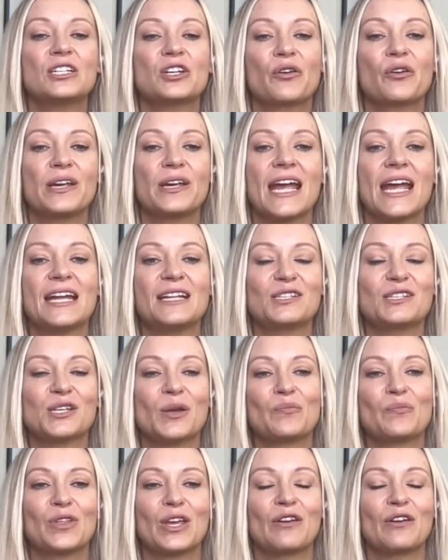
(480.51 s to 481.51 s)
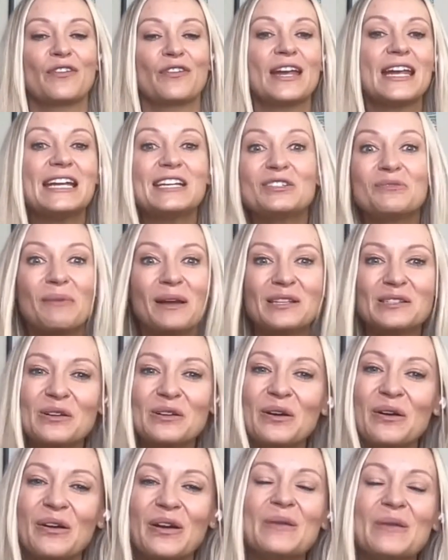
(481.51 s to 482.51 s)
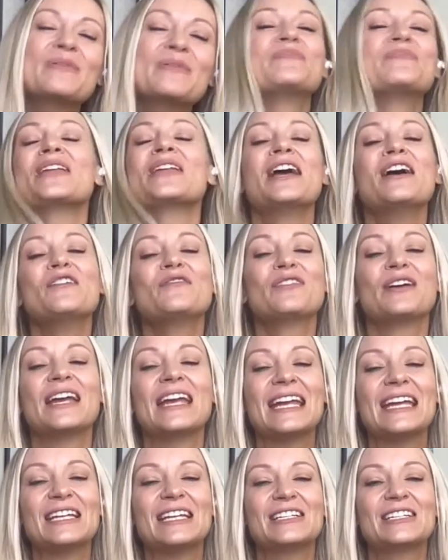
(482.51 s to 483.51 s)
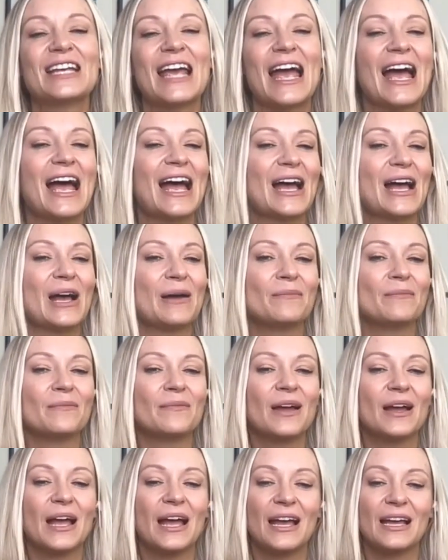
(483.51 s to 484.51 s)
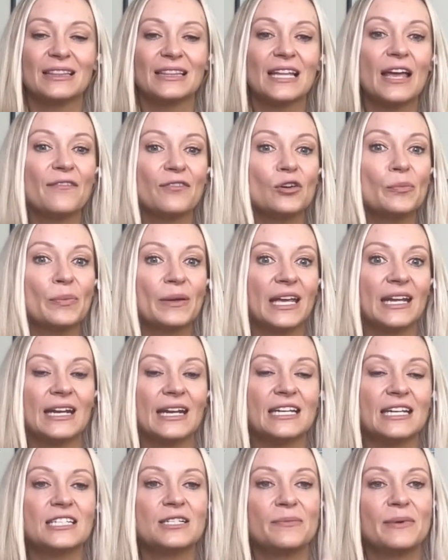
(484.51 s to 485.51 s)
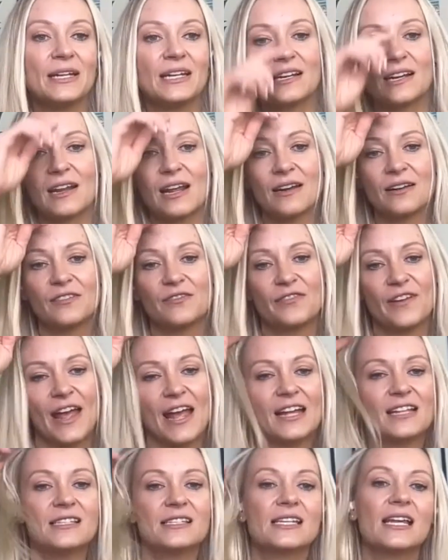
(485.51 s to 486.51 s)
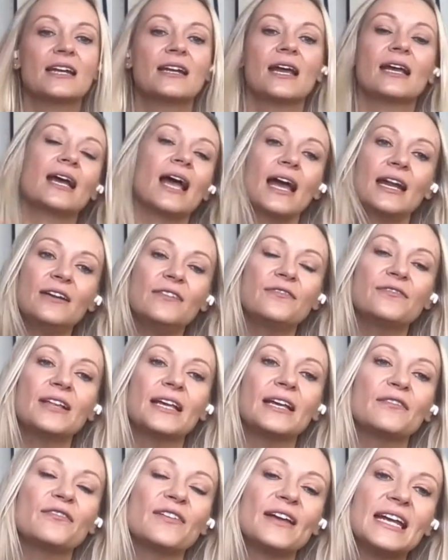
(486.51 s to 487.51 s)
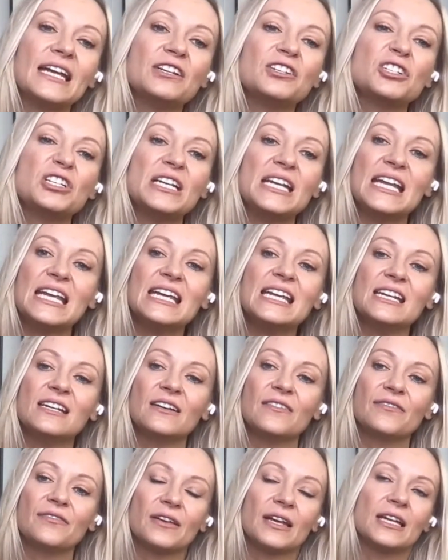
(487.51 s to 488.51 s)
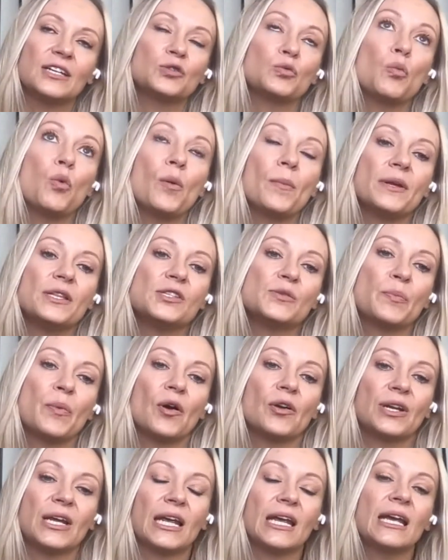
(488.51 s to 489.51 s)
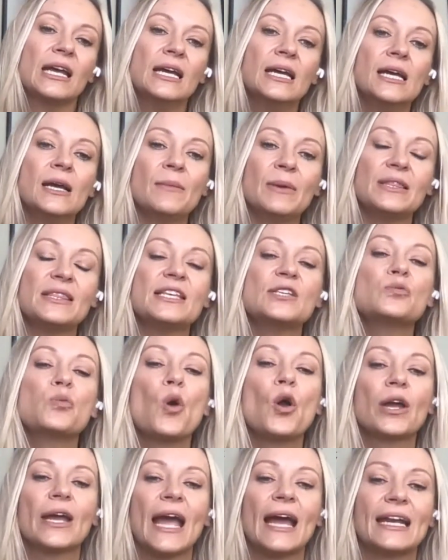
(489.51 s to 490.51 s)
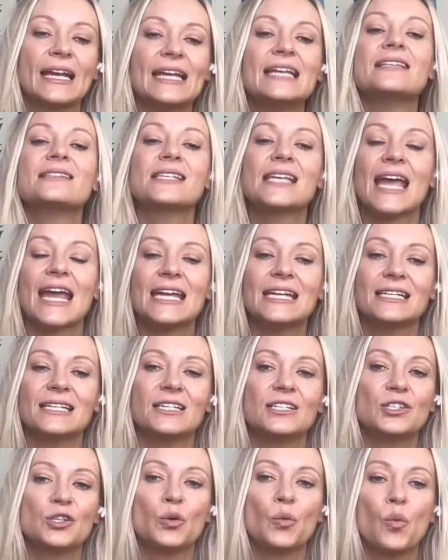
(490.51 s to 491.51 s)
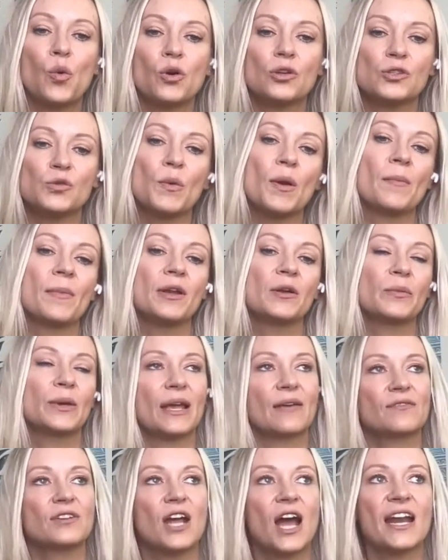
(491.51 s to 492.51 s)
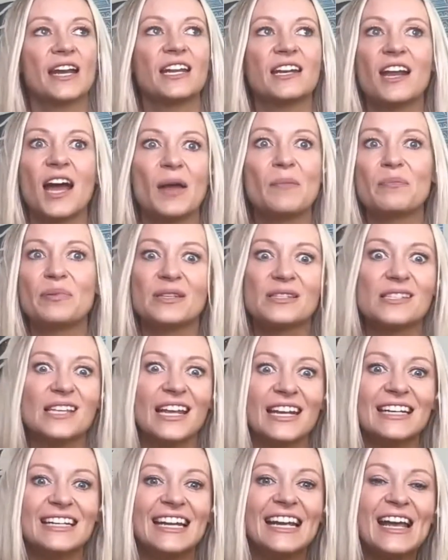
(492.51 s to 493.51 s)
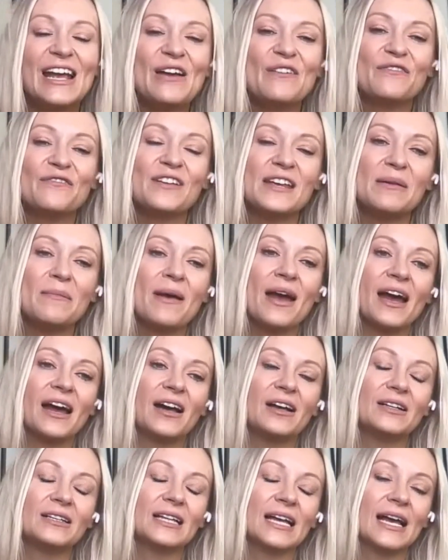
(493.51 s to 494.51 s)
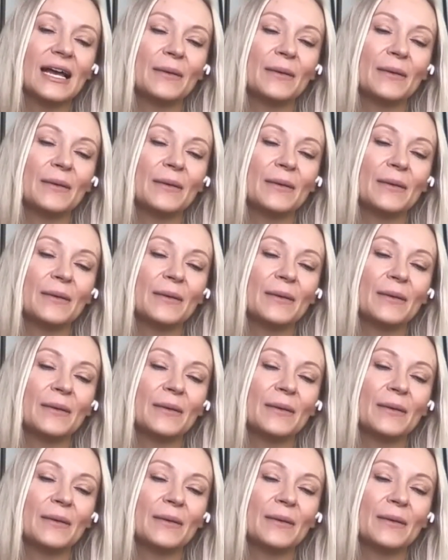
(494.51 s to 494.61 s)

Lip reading: to create something for each muscle group, for each level, beginner, intermediate, and advanced. And I kind of for each need of each woman's body. I mean, this workout is catered towards women. We have 99% female